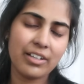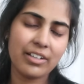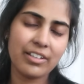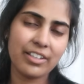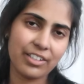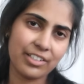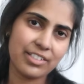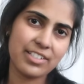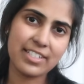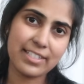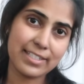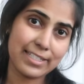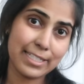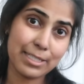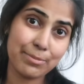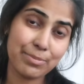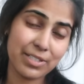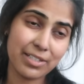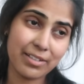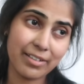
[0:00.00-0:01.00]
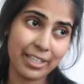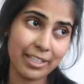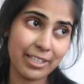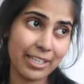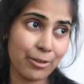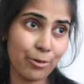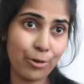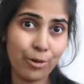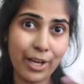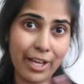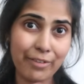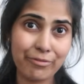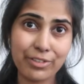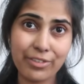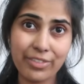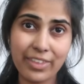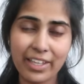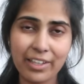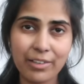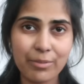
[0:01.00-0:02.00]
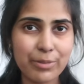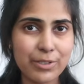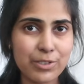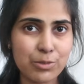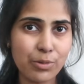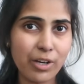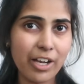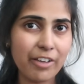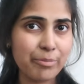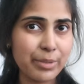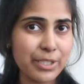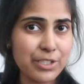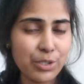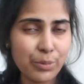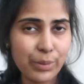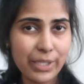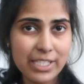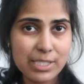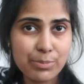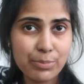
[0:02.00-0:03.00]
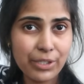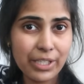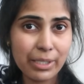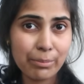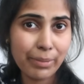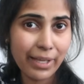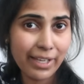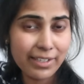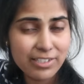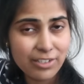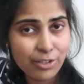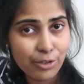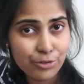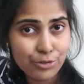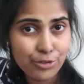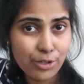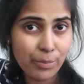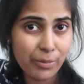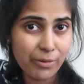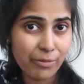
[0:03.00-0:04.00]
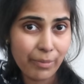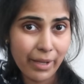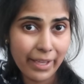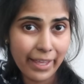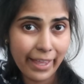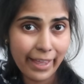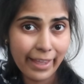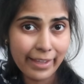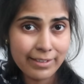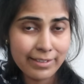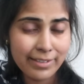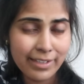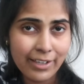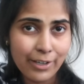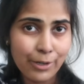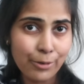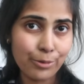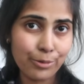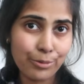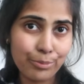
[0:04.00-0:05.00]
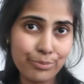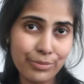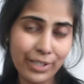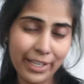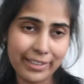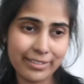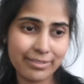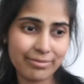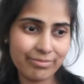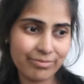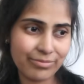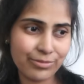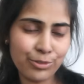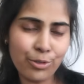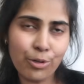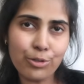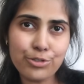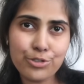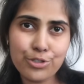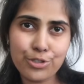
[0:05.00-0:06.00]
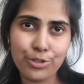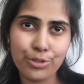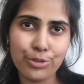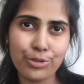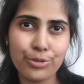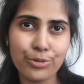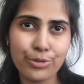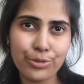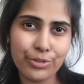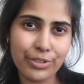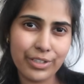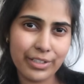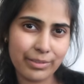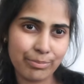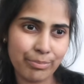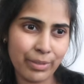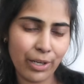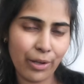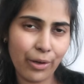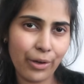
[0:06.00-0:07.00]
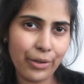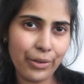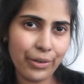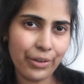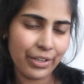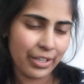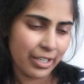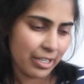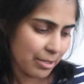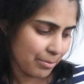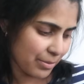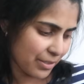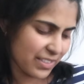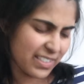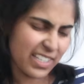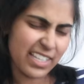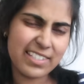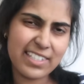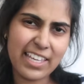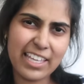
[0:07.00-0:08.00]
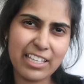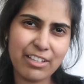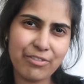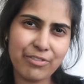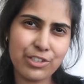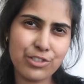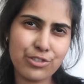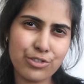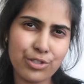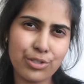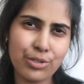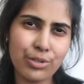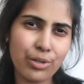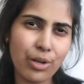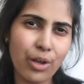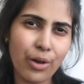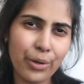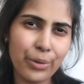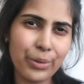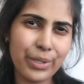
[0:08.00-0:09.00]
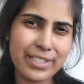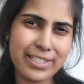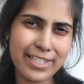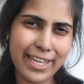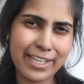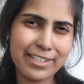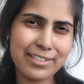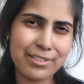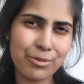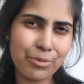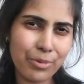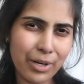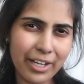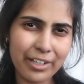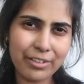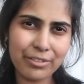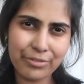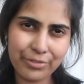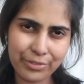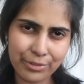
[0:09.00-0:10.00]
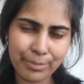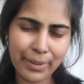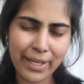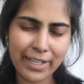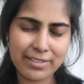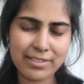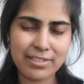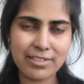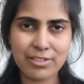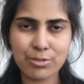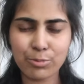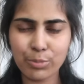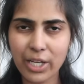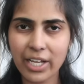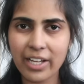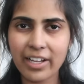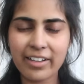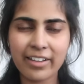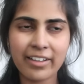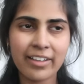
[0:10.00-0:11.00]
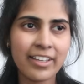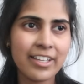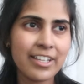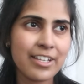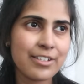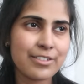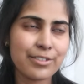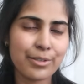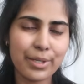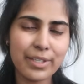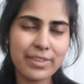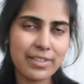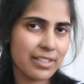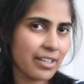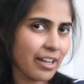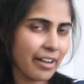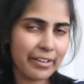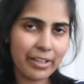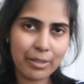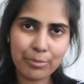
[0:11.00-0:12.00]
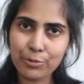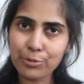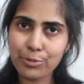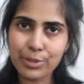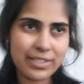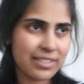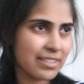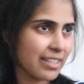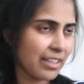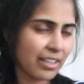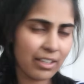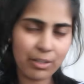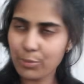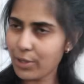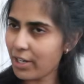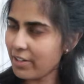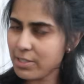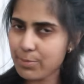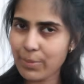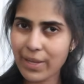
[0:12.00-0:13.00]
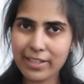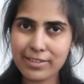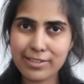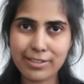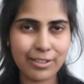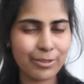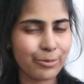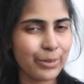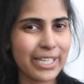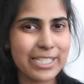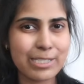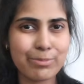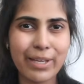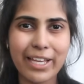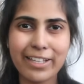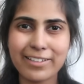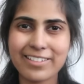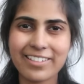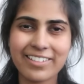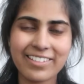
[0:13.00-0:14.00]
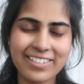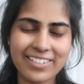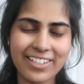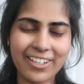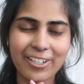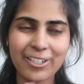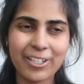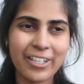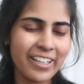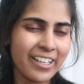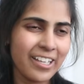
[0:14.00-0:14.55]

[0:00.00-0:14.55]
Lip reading: good to sleep tonight and not have to think, because what I've been doing is putting Baxter on top of my head, or like not too below, because they say if it's too low it takes a while for Baxter to work. So in the night I'm always thinking, where's Baxter, where's Baxter? So